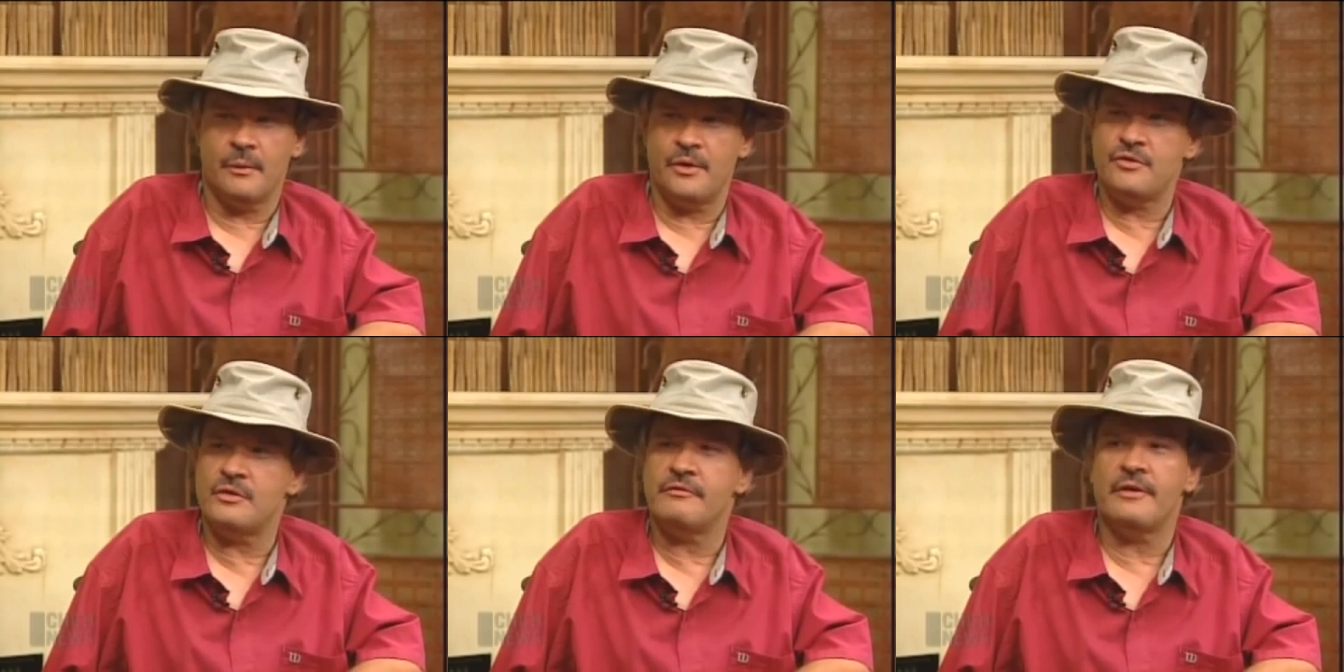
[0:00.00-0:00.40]

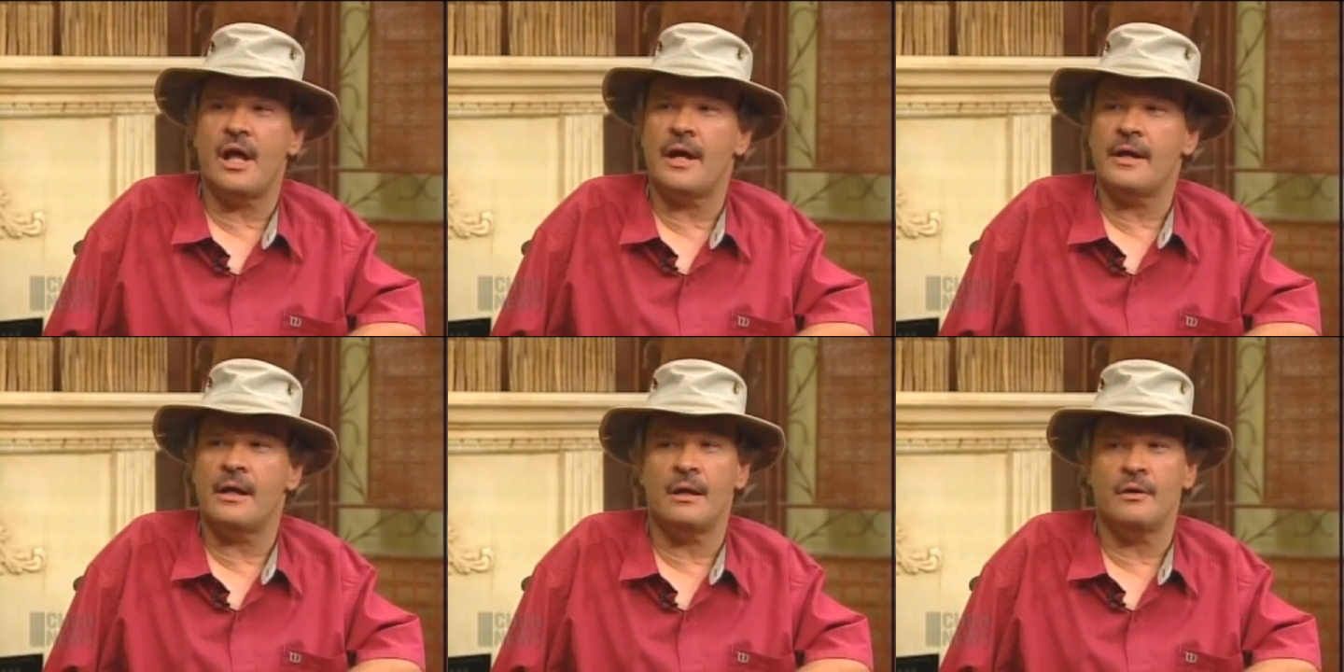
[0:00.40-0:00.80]
We used to
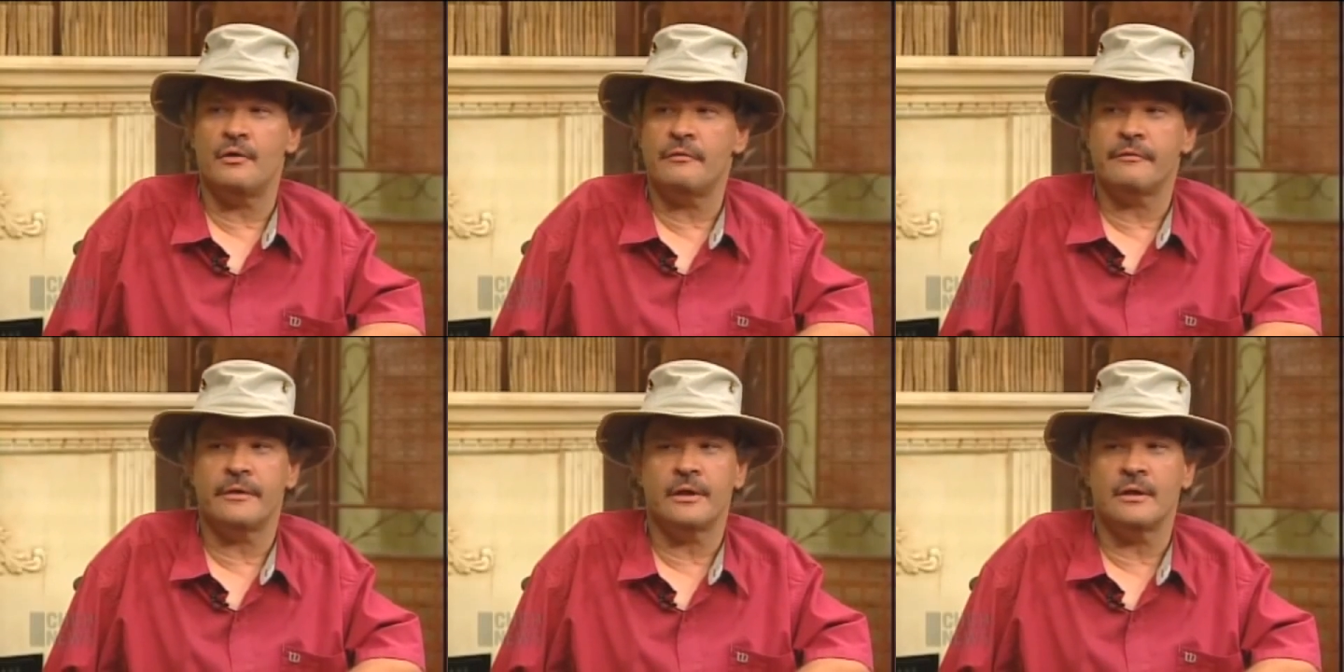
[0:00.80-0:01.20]
fly all
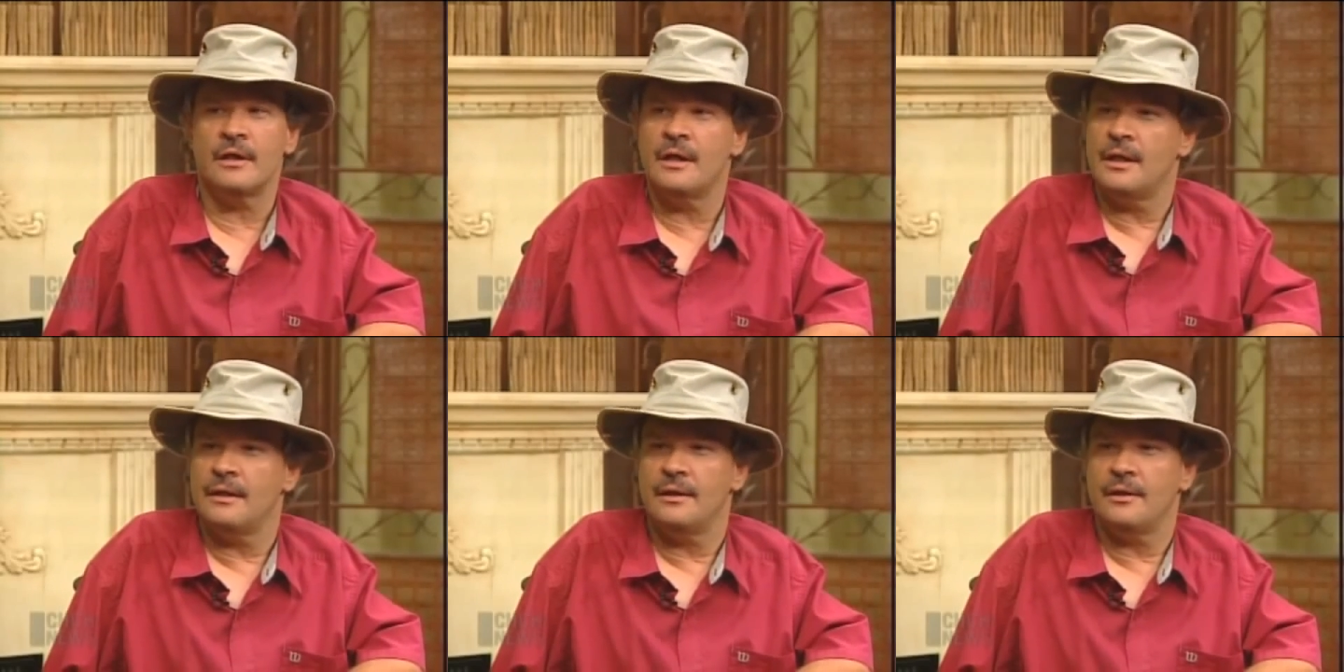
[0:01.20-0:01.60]
over
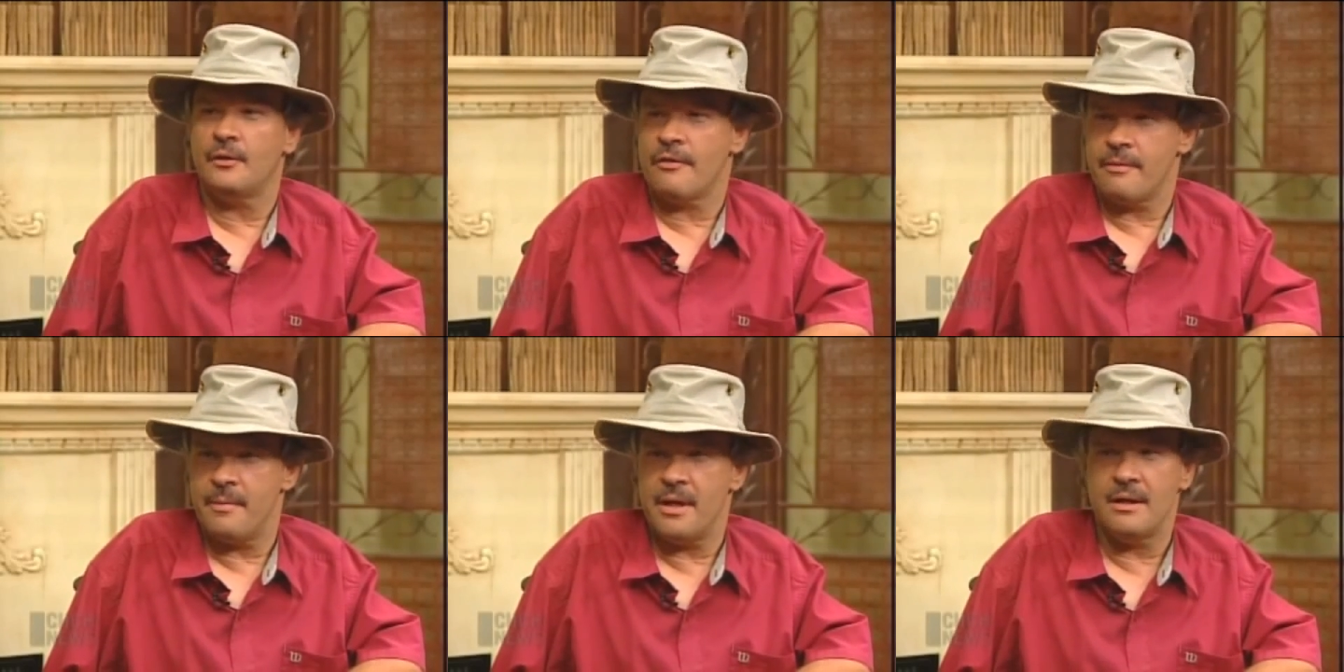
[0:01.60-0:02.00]

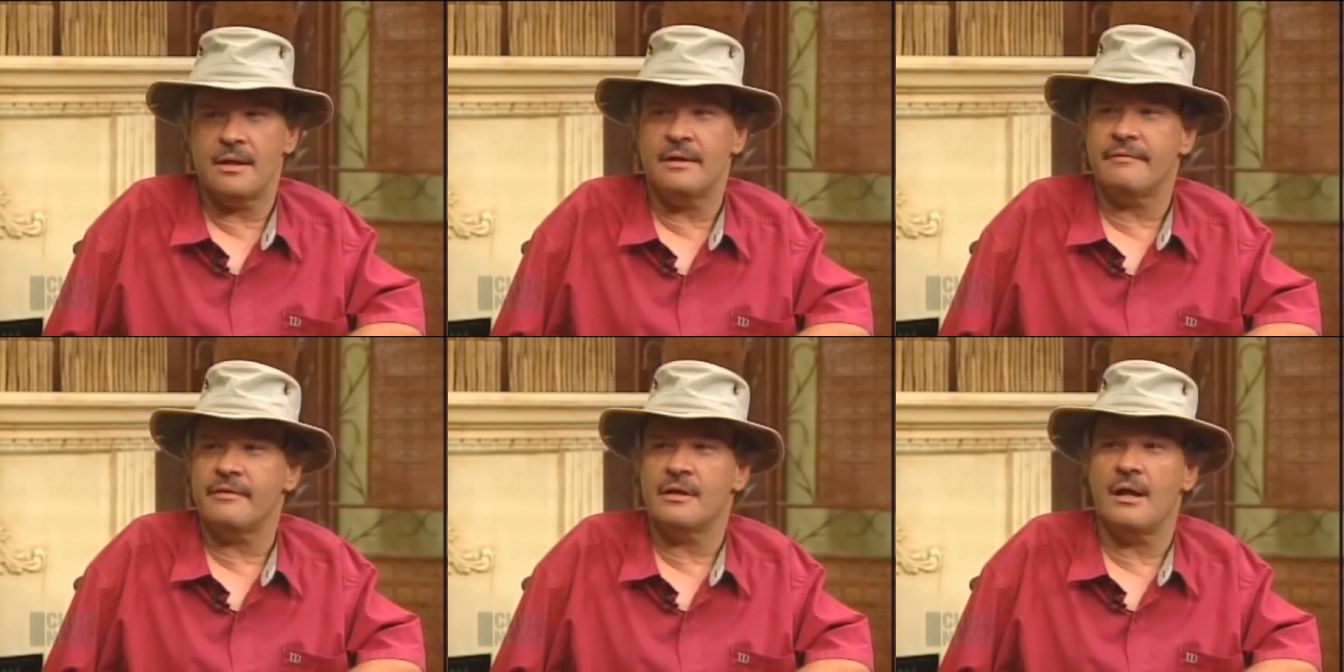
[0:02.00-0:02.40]
North
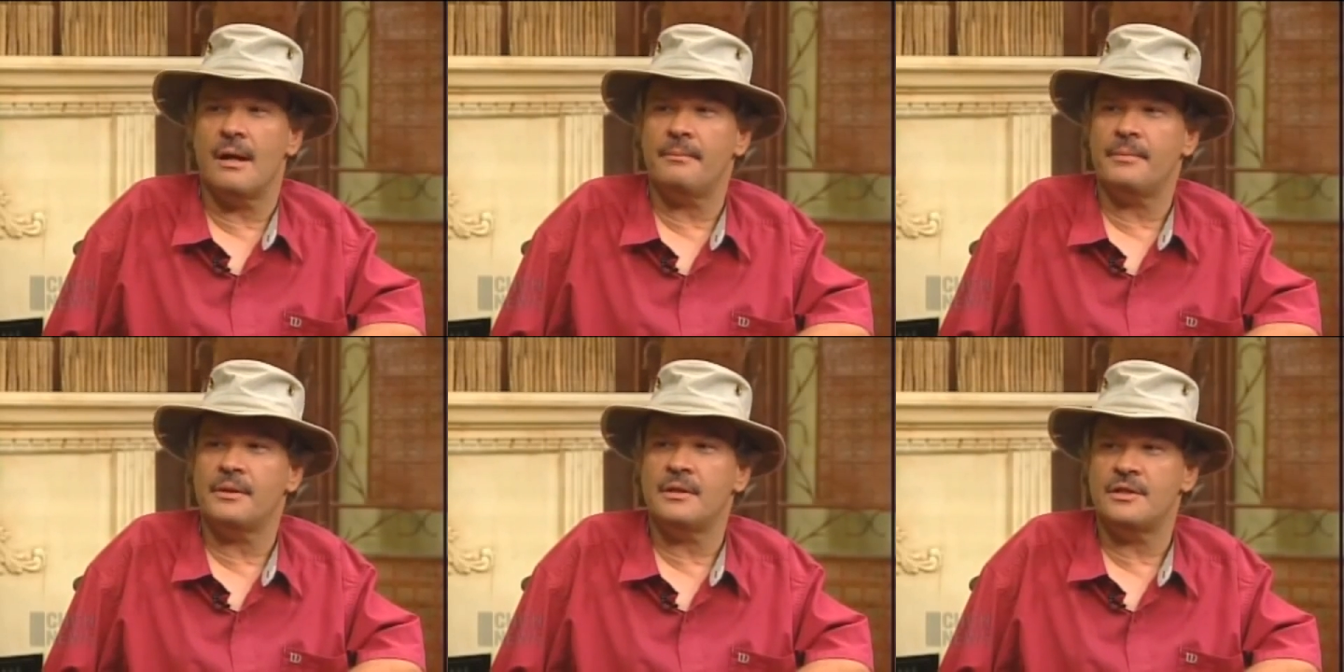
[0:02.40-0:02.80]
America for
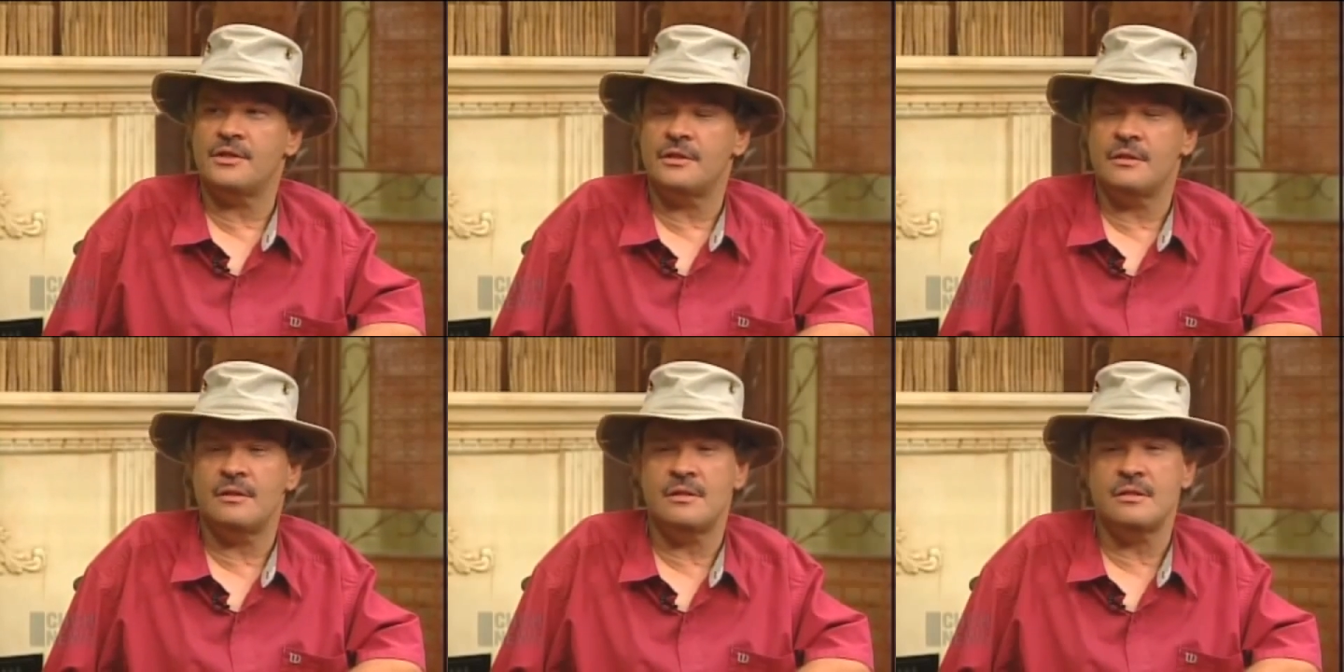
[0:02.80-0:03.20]

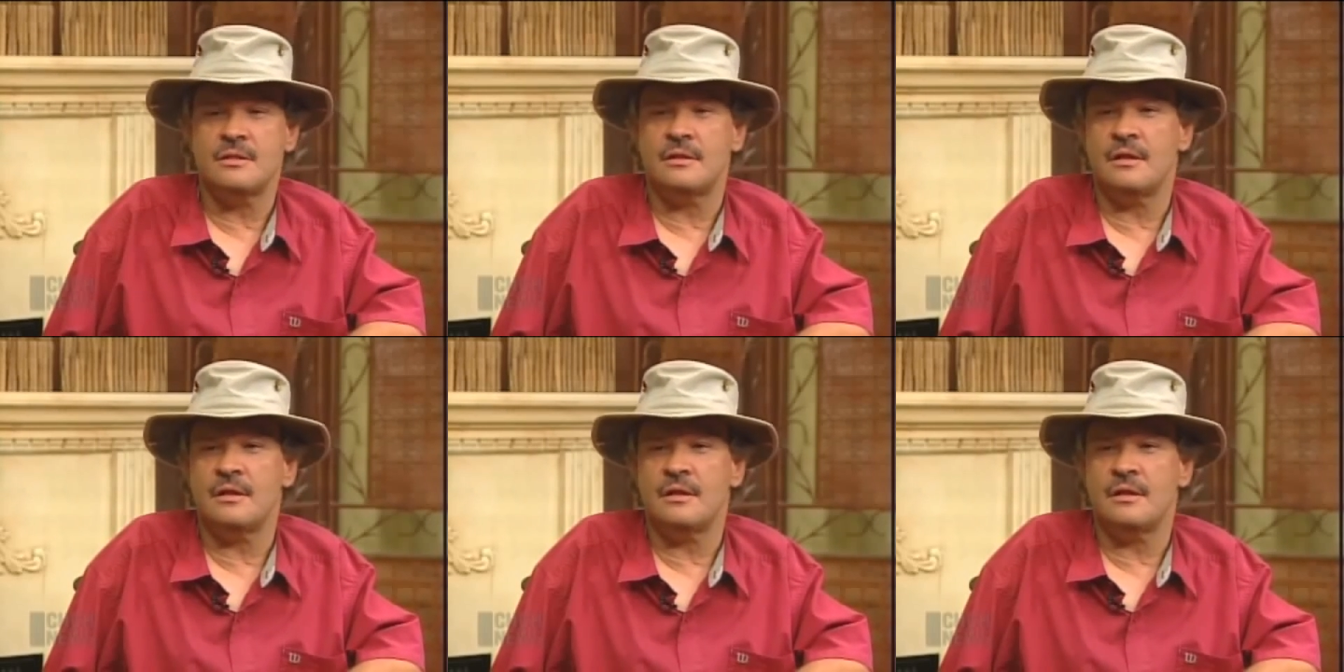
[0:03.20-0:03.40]
competitions.